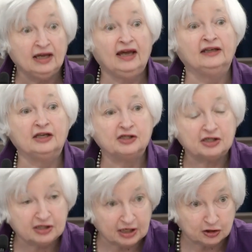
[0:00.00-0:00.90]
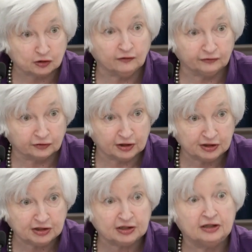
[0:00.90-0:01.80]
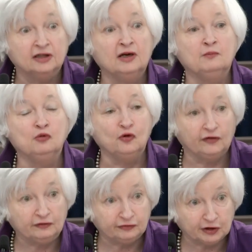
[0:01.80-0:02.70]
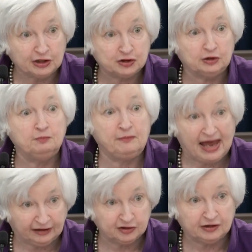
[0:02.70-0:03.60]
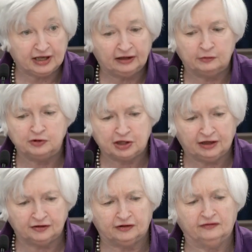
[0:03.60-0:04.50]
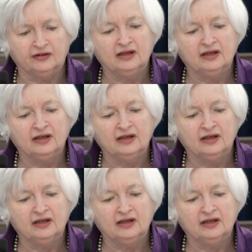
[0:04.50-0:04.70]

and it's essential for us to move inflation back to that objective.